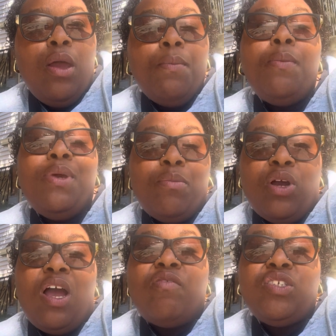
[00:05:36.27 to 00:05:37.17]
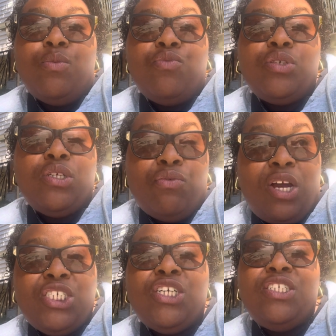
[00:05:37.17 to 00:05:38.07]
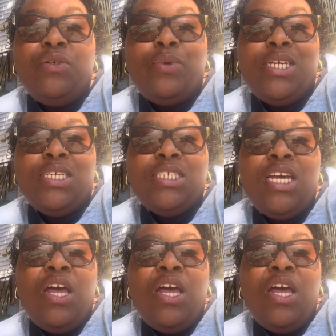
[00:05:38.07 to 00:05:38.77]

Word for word: for me, I'm gonna have some sriracha honey wings